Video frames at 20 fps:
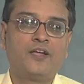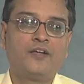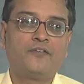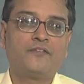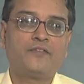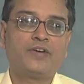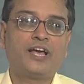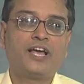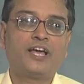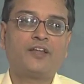
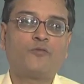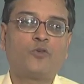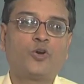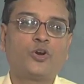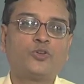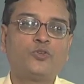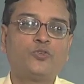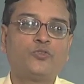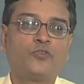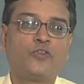where
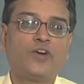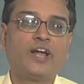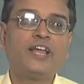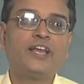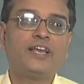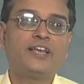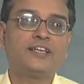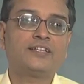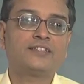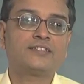what you
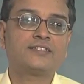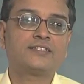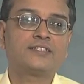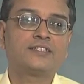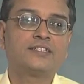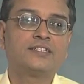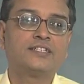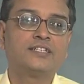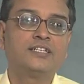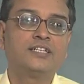find is,
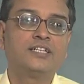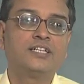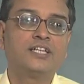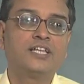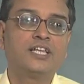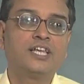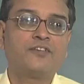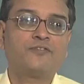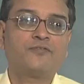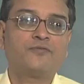
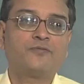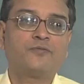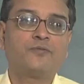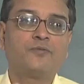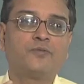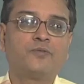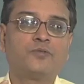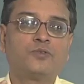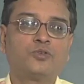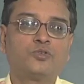if
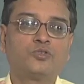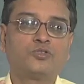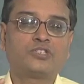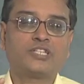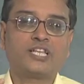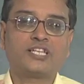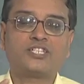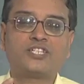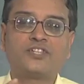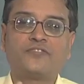to
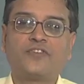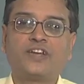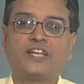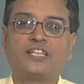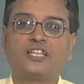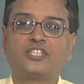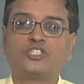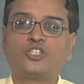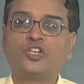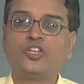testify
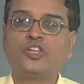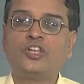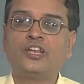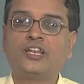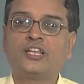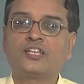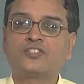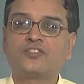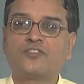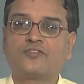the
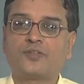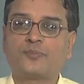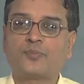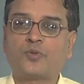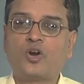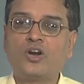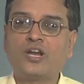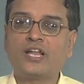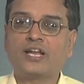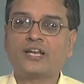genuineness of the
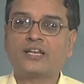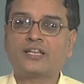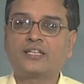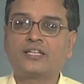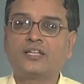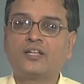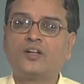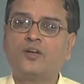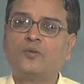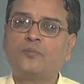product,
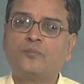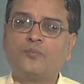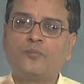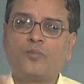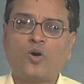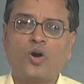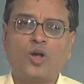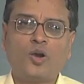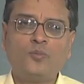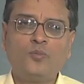
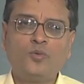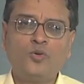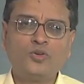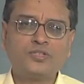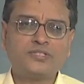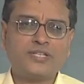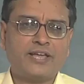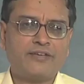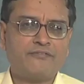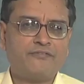
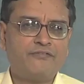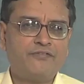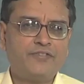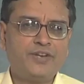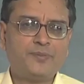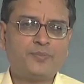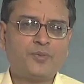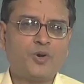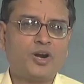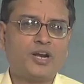almost
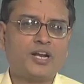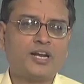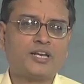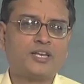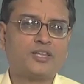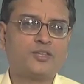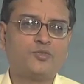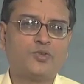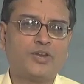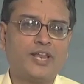every
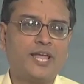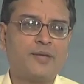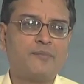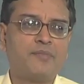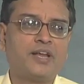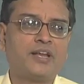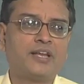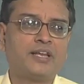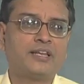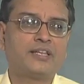product you name
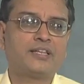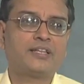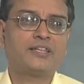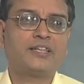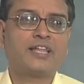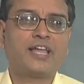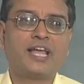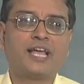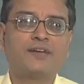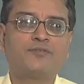it,
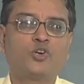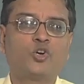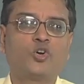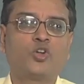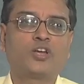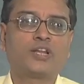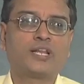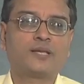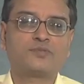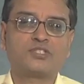they have a
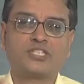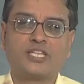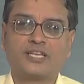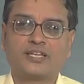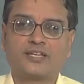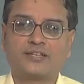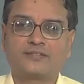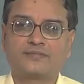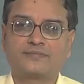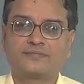hologram sticker.
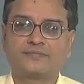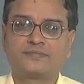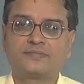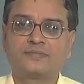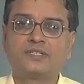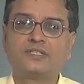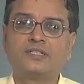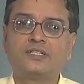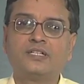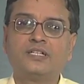
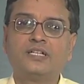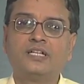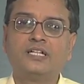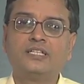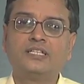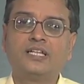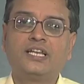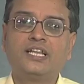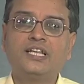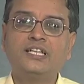
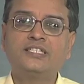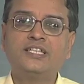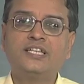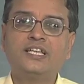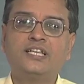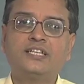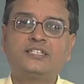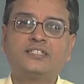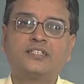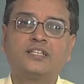The reason
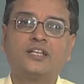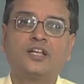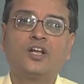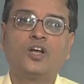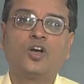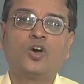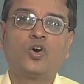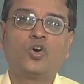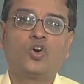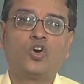is
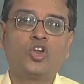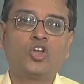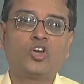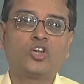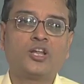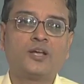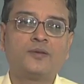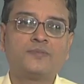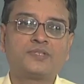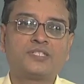
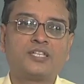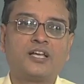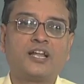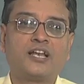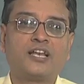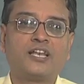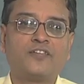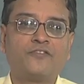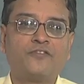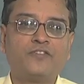holograms are
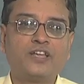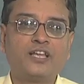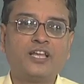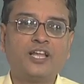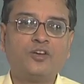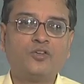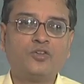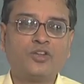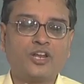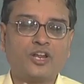
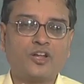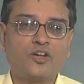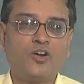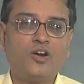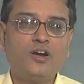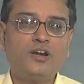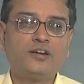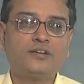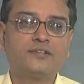difficult to record,